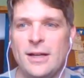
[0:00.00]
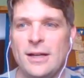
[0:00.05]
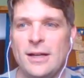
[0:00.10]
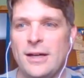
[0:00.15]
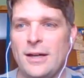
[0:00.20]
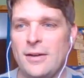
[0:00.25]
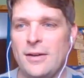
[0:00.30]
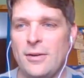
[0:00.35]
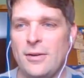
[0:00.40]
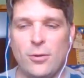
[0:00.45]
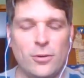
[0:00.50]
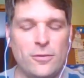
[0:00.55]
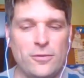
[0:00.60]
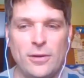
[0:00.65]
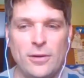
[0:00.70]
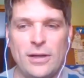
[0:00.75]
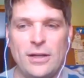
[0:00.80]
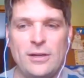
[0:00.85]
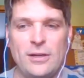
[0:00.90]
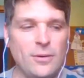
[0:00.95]
Or if
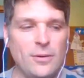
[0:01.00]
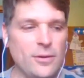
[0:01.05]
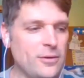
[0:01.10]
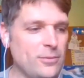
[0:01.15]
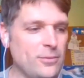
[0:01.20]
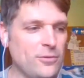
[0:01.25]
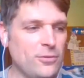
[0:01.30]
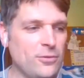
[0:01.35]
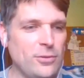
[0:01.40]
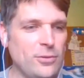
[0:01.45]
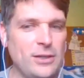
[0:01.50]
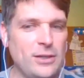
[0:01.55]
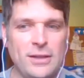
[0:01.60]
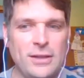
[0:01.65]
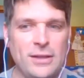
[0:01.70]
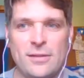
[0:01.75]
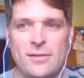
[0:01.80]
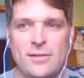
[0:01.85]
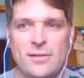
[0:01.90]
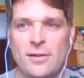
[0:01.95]
you're anywhere in between,
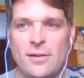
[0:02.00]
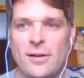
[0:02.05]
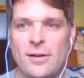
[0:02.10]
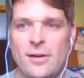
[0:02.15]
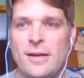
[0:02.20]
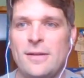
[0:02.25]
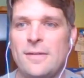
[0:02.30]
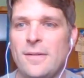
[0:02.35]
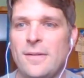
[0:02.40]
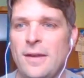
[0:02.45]
that's all right.